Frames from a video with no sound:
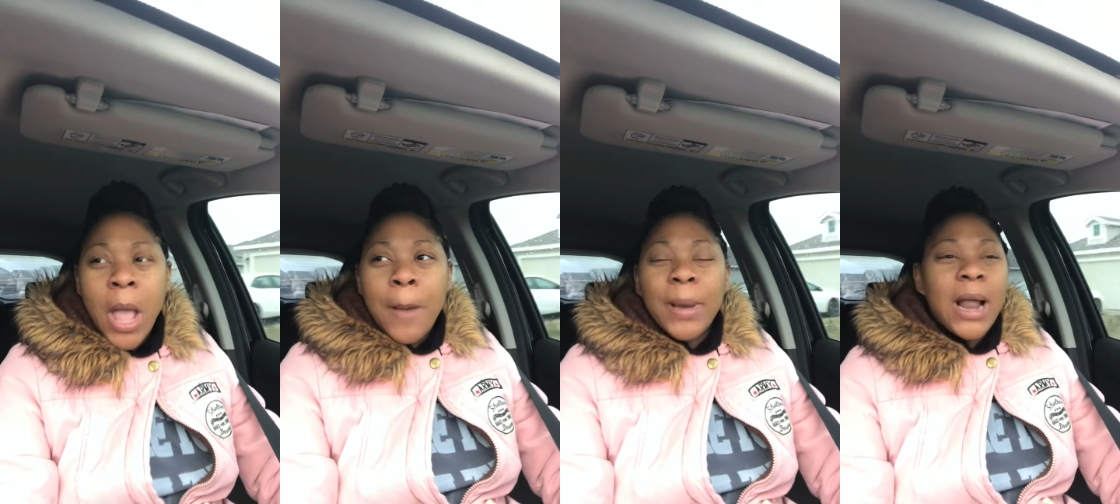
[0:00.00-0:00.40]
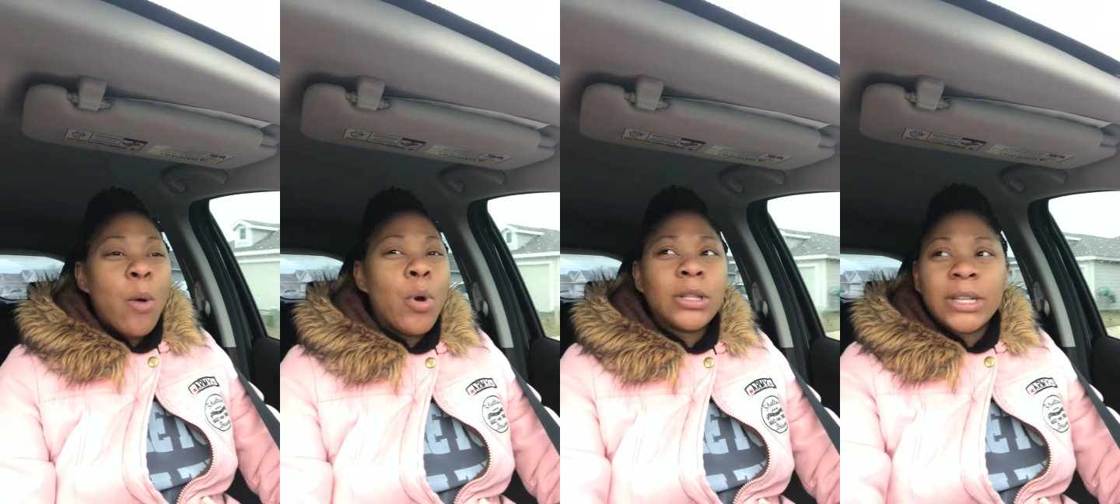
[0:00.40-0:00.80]
But I
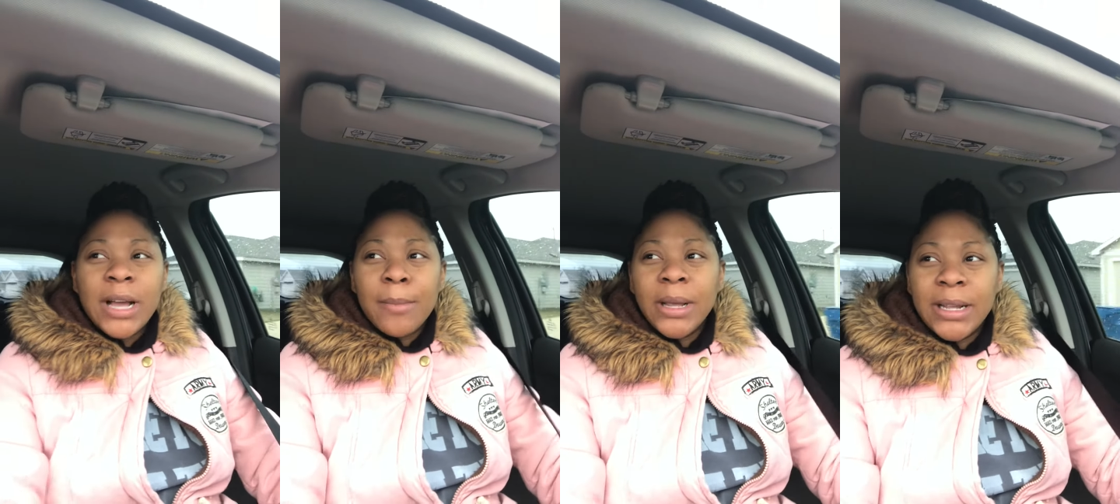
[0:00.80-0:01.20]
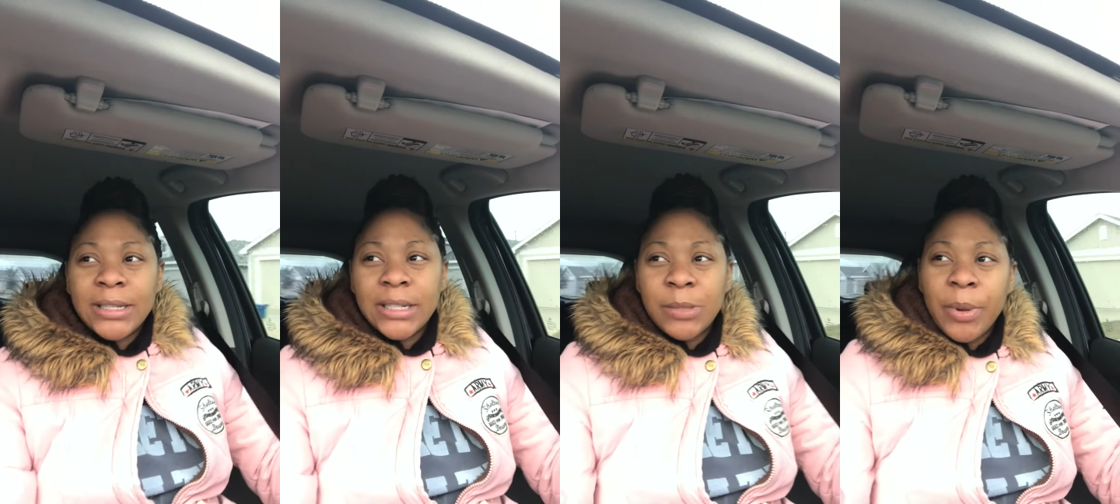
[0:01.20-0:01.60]
want to come
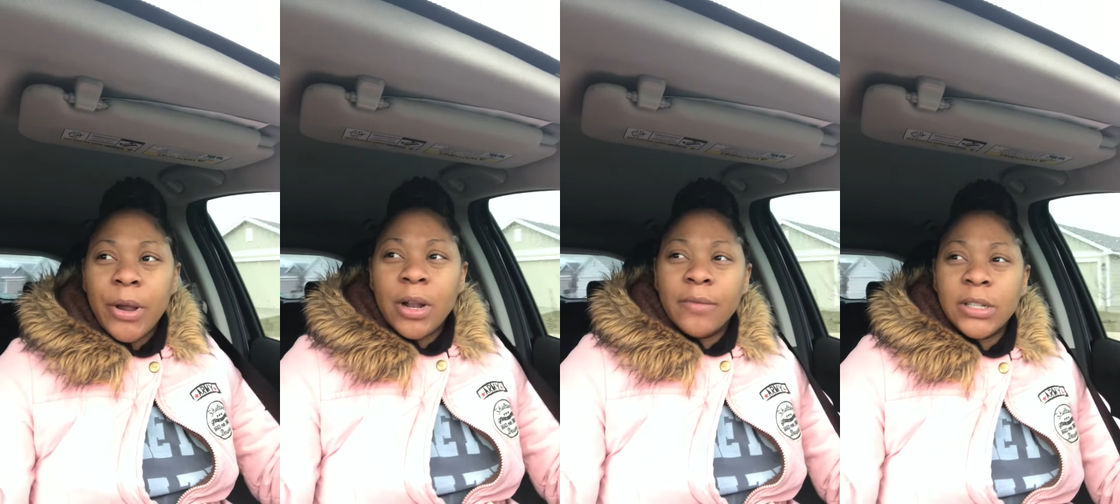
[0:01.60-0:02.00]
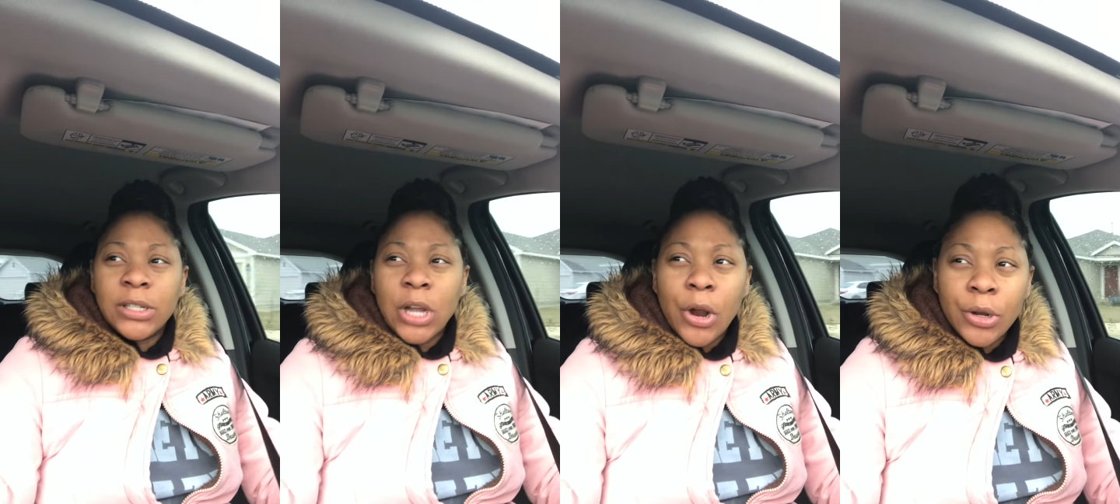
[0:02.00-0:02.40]
against the spirit of
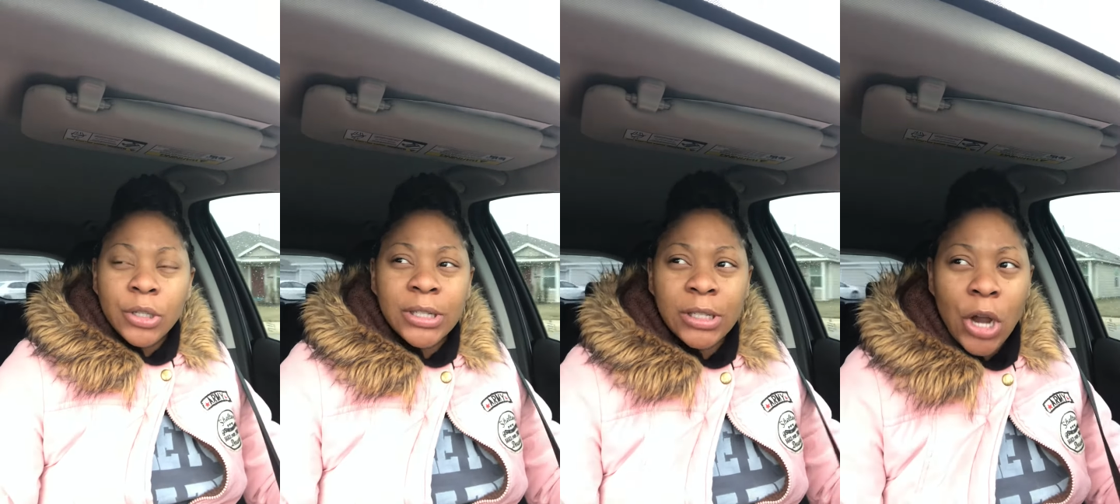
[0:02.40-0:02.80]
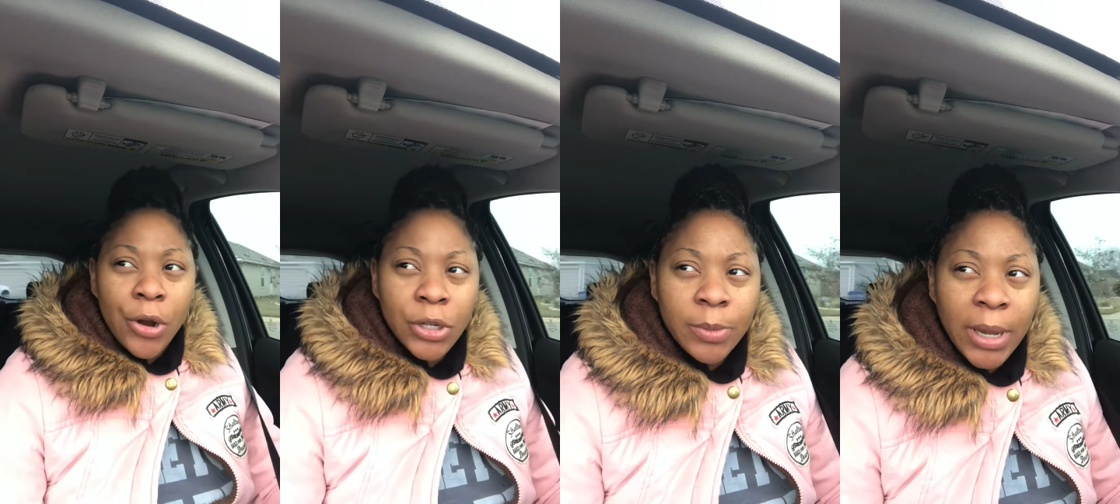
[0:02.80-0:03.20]

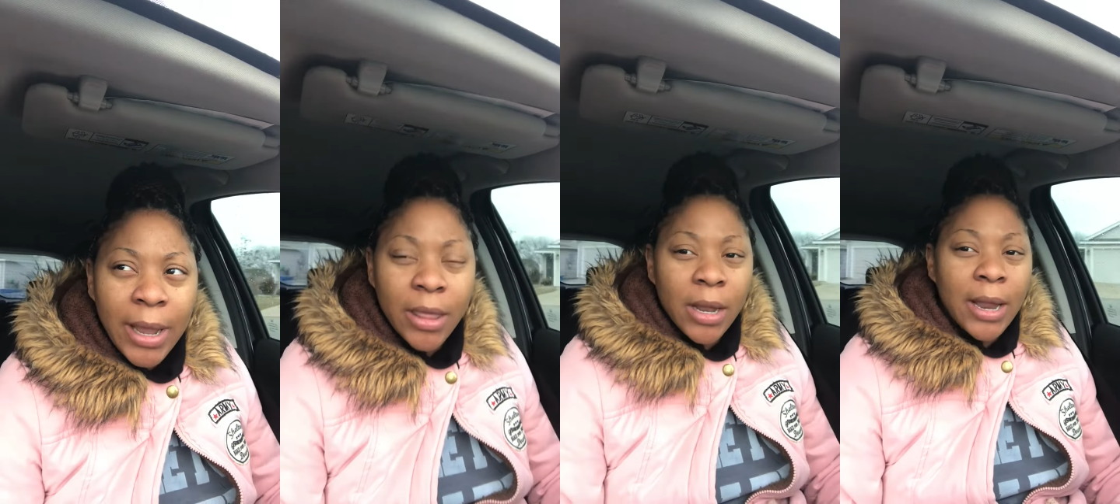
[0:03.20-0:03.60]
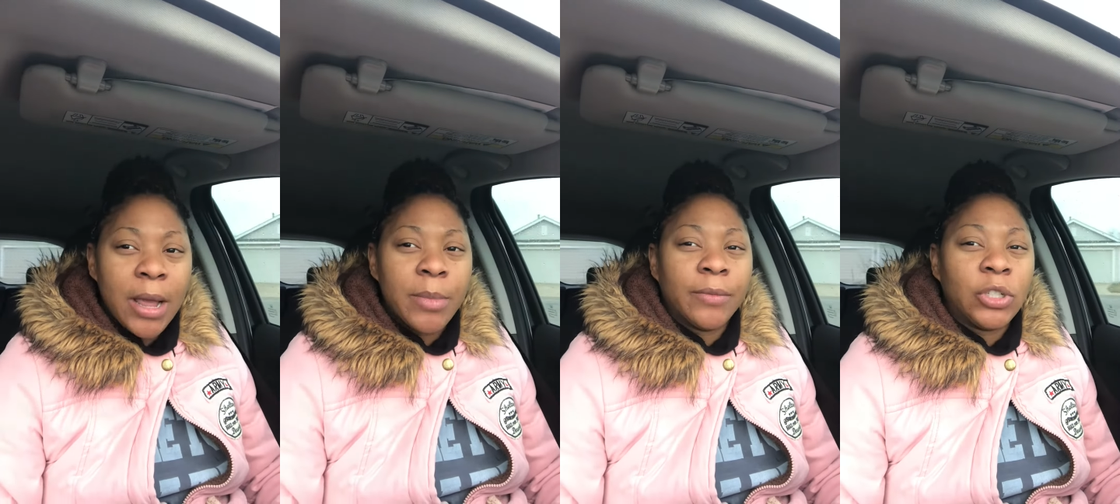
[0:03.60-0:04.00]
discouragement in the
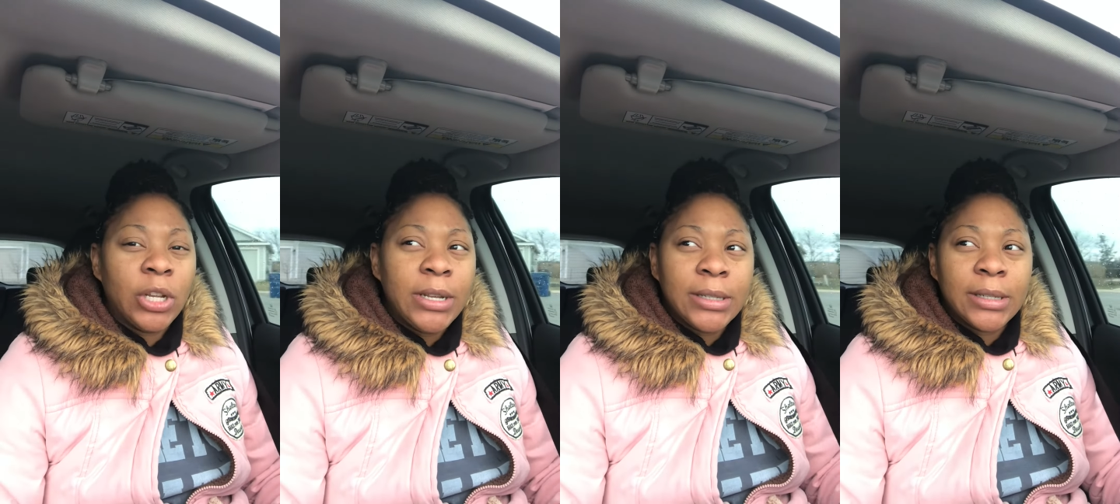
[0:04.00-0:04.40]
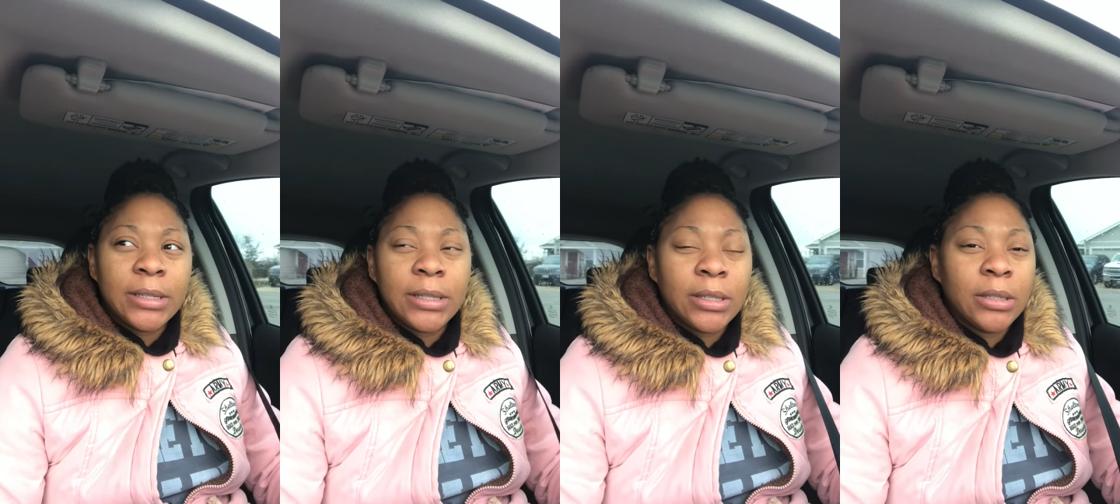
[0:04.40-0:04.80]
name of
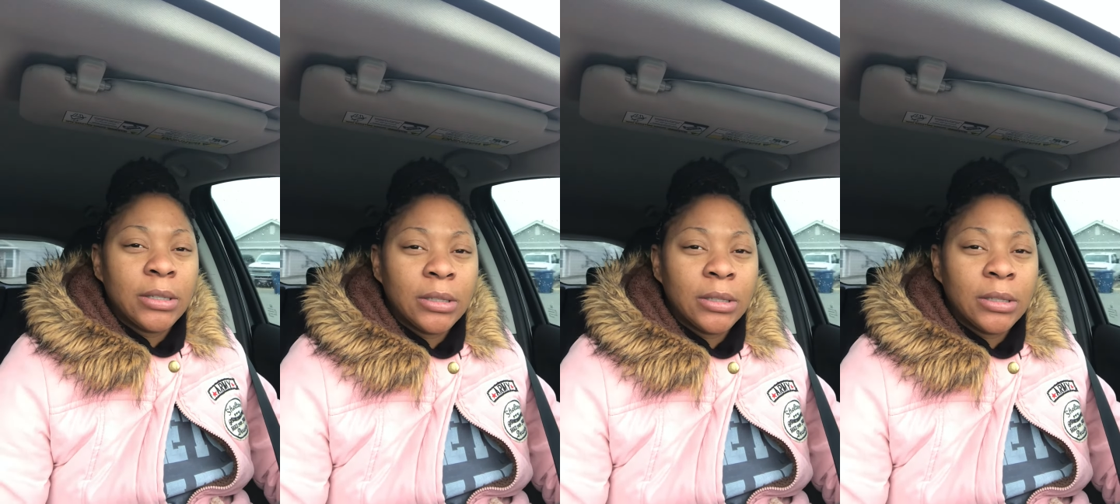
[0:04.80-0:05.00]
Jesus.